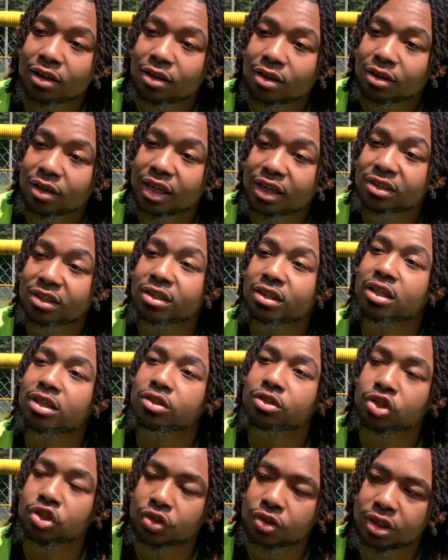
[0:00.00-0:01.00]
That's another
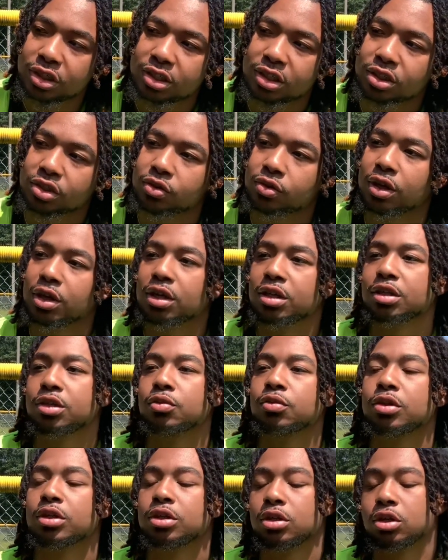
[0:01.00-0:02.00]
stress that you got to deal
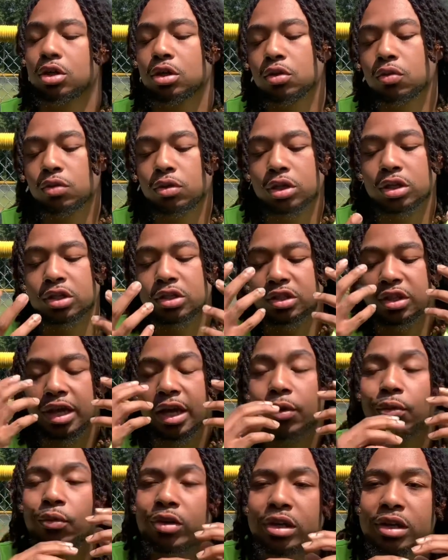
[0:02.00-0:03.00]
with. Coworkers that
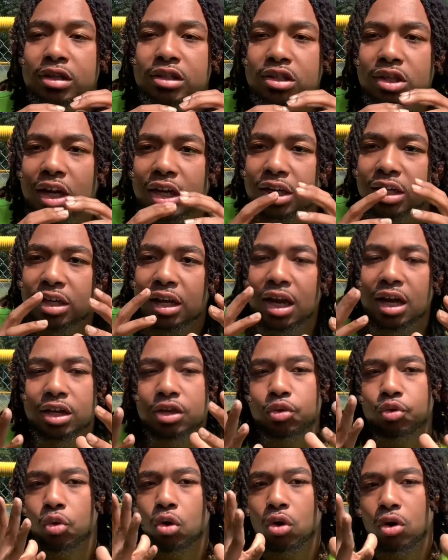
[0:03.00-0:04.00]
want to try to knock
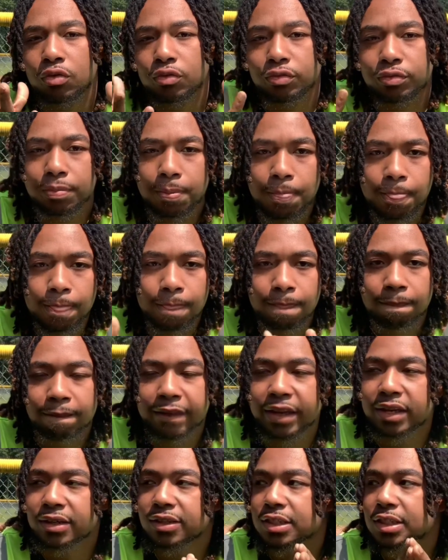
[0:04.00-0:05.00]
you off,
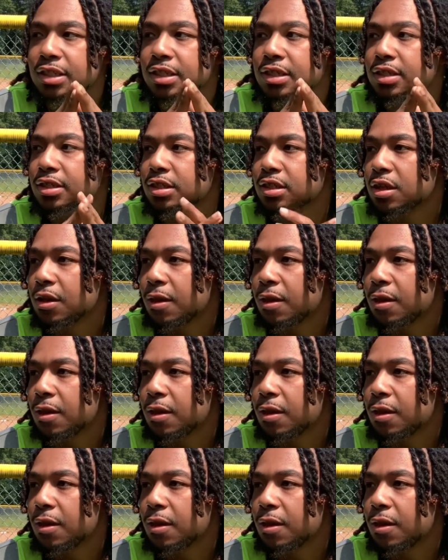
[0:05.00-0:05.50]
in a sense.